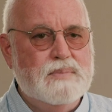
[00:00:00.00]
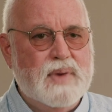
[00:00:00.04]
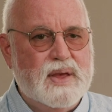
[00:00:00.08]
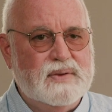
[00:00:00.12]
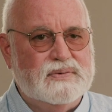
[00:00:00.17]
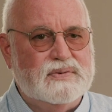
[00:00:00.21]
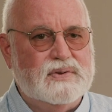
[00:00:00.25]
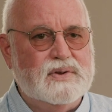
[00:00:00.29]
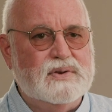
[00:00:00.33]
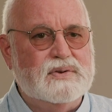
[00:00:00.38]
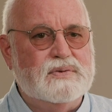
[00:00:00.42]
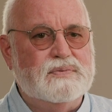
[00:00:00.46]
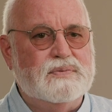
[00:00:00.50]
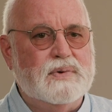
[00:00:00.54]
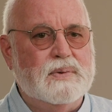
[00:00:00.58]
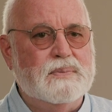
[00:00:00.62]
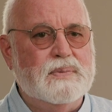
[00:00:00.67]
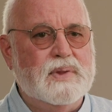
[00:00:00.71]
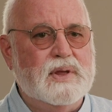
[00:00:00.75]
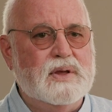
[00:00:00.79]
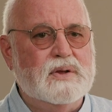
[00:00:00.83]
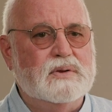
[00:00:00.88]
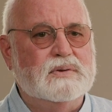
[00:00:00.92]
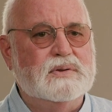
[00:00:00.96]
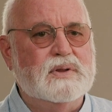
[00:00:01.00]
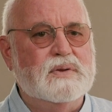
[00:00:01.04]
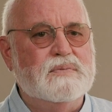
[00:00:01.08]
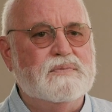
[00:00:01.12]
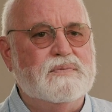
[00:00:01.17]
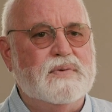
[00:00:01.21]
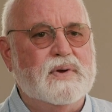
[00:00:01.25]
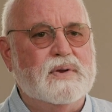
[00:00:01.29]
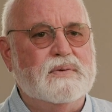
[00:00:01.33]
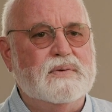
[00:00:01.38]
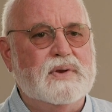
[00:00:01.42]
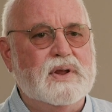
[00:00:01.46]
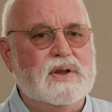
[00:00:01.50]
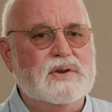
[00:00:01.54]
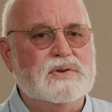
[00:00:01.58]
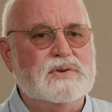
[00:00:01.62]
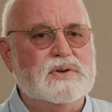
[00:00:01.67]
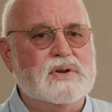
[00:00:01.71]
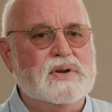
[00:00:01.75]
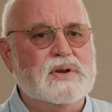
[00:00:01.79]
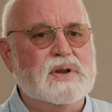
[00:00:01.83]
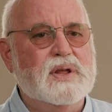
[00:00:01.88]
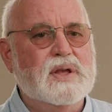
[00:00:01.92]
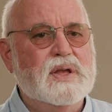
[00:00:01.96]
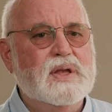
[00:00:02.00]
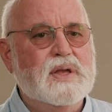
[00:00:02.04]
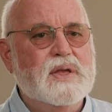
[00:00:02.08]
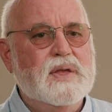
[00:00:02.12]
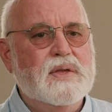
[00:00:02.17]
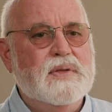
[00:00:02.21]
message from the Hilton Foundation